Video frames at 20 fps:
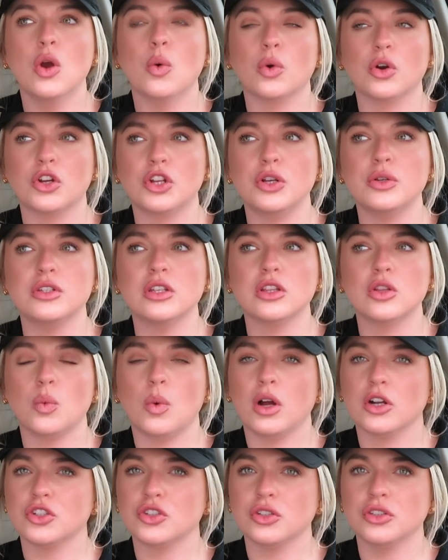We're using the
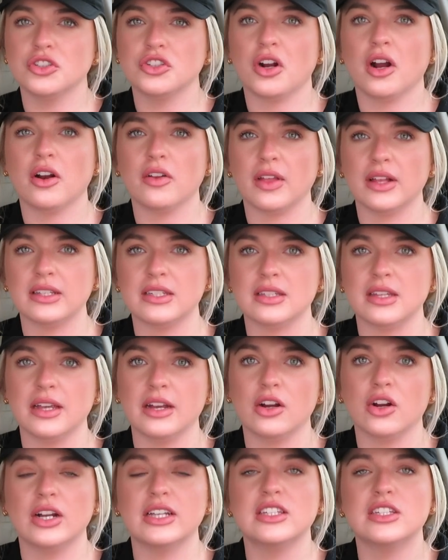washer and dryer that's
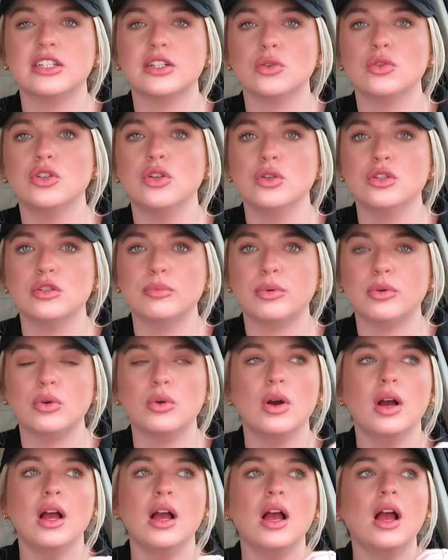there. It's still
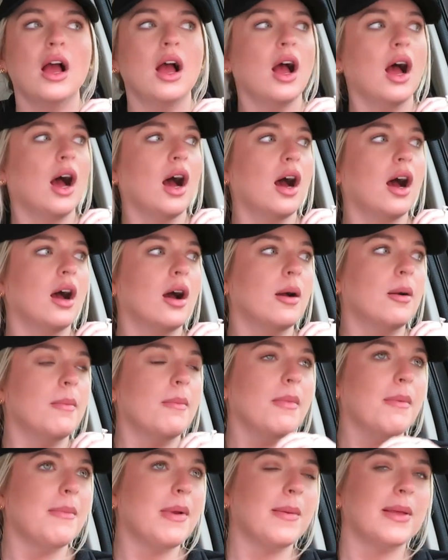usable.
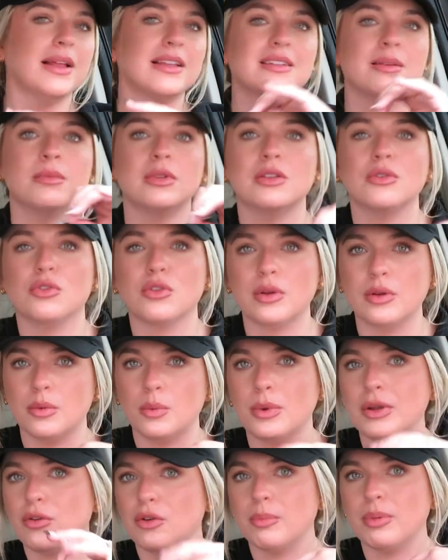Maybe that's something that
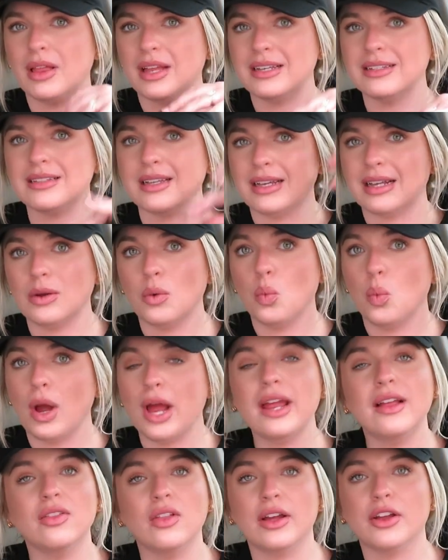we replace like
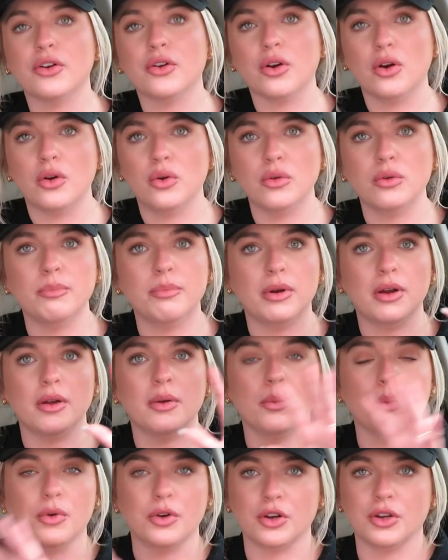way later on,
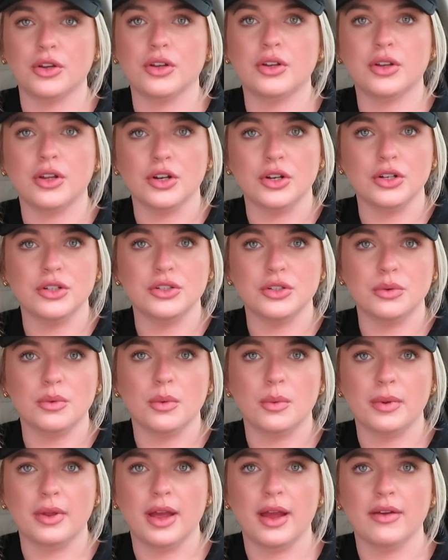but we're gonna do
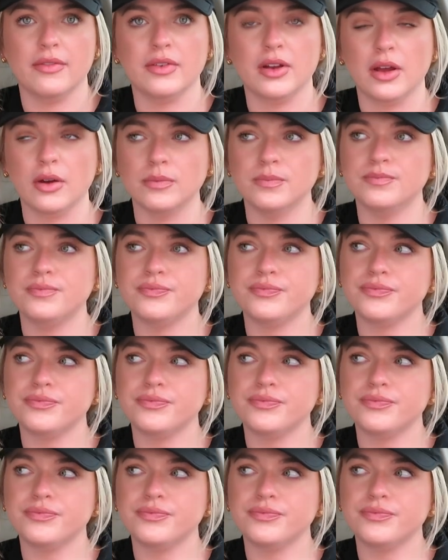what we have now.